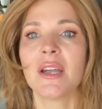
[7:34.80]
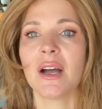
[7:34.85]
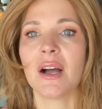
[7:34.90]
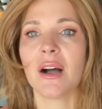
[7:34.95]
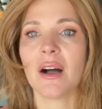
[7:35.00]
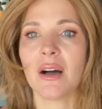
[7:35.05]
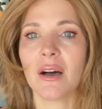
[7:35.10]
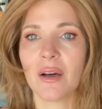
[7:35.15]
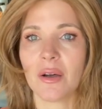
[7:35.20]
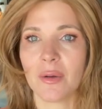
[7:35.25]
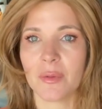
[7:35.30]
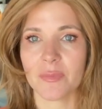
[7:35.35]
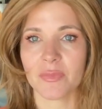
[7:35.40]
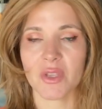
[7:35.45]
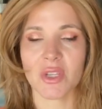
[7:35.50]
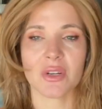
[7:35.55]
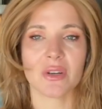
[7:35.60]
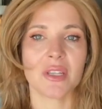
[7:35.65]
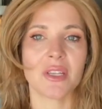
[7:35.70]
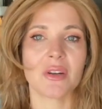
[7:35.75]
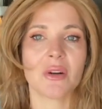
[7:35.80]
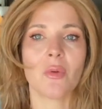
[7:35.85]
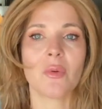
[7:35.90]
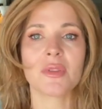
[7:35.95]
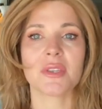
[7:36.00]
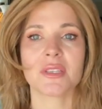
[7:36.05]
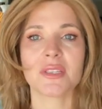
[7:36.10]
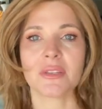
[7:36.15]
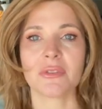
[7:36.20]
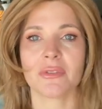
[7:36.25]
You know, you don't want
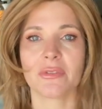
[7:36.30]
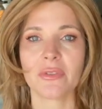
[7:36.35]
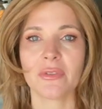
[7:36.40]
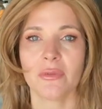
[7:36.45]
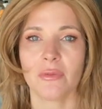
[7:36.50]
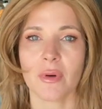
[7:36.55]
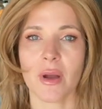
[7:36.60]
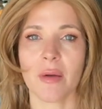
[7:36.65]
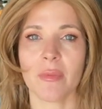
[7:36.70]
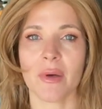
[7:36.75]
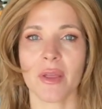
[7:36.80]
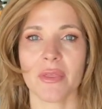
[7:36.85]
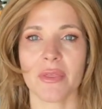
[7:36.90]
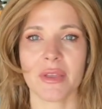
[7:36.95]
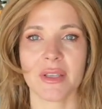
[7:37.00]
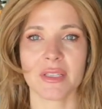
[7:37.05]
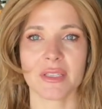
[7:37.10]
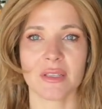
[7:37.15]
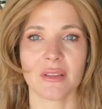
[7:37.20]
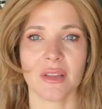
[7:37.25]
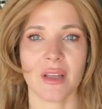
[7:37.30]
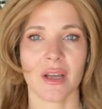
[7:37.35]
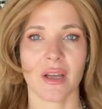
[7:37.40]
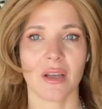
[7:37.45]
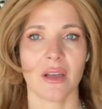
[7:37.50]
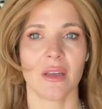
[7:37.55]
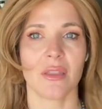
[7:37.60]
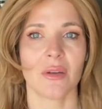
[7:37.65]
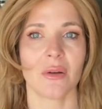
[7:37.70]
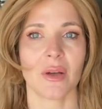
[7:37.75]
this to rub on things a lot.
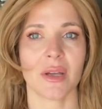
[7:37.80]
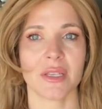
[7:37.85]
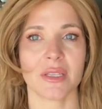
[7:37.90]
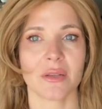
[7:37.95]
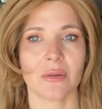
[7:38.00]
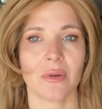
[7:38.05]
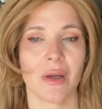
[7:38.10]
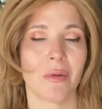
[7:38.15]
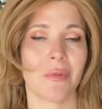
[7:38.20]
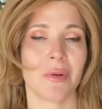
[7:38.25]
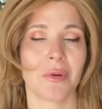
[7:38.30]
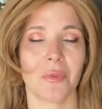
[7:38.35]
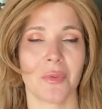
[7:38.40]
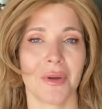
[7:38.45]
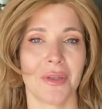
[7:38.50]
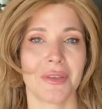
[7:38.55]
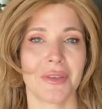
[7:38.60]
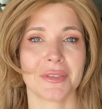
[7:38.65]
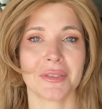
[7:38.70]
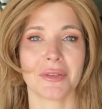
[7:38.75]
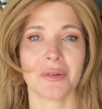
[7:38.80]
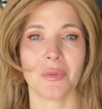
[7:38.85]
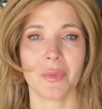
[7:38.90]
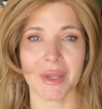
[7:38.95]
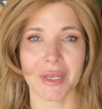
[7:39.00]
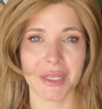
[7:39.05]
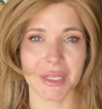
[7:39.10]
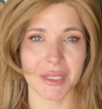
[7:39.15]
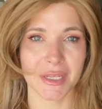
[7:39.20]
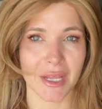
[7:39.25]
Otherwise, I wouldn't wear this on a
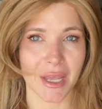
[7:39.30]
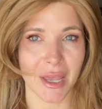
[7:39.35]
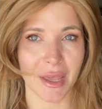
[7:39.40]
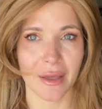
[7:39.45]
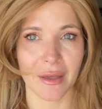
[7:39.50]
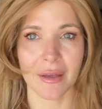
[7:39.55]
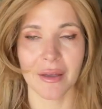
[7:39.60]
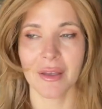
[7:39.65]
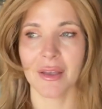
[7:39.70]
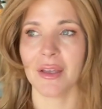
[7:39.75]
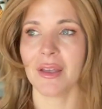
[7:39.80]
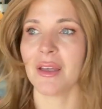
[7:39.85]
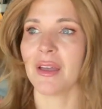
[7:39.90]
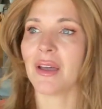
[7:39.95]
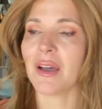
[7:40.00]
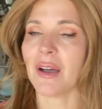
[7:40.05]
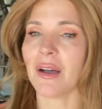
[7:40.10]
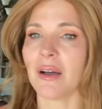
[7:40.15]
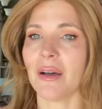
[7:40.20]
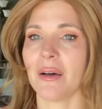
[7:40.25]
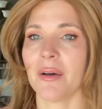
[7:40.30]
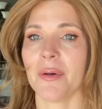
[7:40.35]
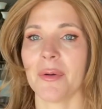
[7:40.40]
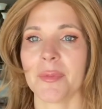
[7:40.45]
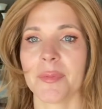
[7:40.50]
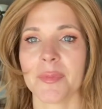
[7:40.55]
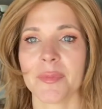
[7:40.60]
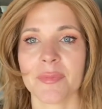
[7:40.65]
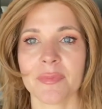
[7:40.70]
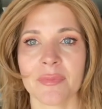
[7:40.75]
windy day.
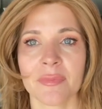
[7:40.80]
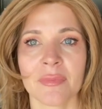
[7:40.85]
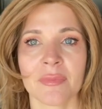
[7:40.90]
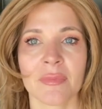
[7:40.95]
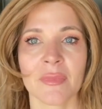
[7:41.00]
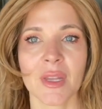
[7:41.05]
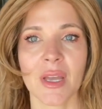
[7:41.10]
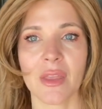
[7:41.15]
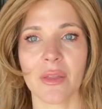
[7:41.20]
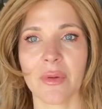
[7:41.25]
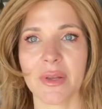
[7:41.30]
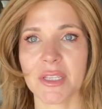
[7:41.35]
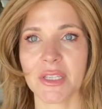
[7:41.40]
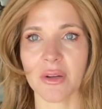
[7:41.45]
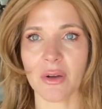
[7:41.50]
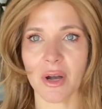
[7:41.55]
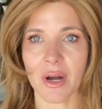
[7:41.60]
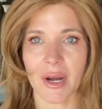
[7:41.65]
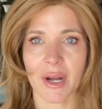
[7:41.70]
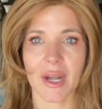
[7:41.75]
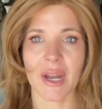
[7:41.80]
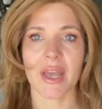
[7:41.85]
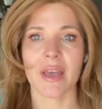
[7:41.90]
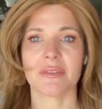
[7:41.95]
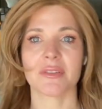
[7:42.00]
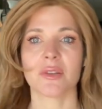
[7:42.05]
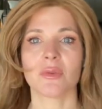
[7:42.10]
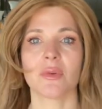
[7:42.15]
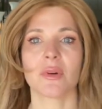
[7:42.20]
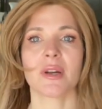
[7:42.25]
Otherwise, you are gonna have
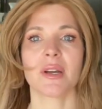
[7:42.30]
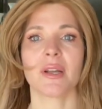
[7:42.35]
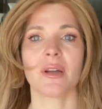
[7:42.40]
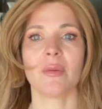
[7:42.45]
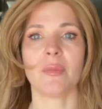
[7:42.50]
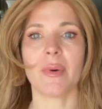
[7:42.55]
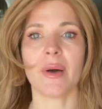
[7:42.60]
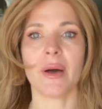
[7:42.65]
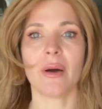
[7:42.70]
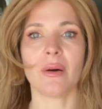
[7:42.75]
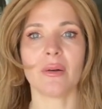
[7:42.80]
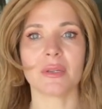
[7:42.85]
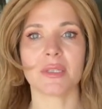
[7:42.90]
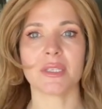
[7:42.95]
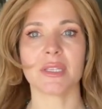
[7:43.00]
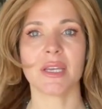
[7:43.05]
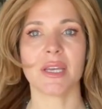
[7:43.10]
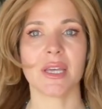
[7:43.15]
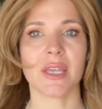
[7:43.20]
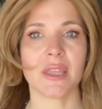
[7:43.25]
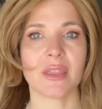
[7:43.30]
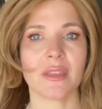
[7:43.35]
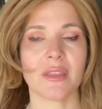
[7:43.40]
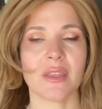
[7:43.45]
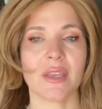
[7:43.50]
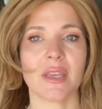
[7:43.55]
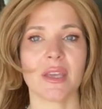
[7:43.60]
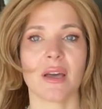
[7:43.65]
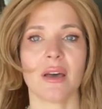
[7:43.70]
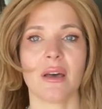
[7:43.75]
to worry about
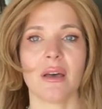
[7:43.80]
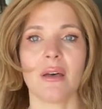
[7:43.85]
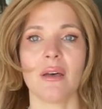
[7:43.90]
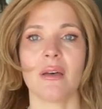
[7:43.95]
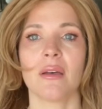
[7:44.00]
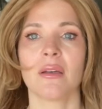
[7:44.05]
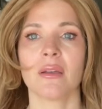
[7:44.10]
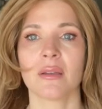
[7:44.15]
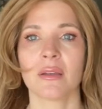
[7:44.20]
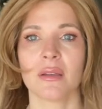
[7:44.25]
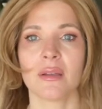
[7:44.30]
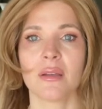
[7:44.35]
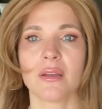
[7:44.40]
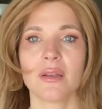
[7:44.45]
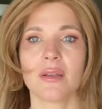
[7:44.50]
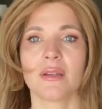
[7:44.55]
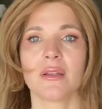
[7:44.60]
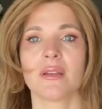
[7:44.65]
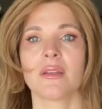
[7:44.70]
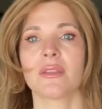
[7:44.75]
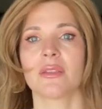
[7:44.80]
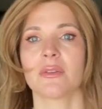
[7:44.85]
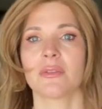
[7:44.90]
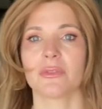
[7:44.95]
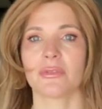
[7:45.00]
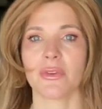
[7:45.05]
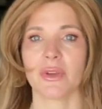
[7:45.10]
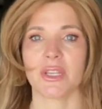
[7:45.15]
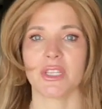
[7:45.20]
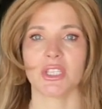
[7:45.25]
the
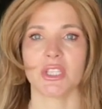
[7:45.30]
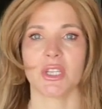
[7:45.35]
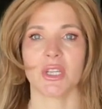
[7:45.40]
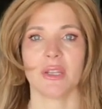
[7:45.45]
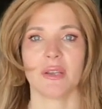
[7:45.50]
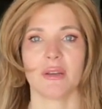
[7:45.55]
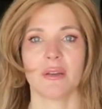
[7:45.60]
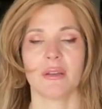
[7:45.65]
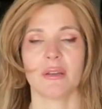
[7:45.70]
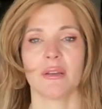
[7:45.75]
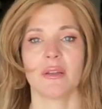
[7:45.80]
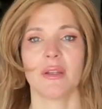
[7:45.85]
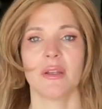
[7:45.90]
friction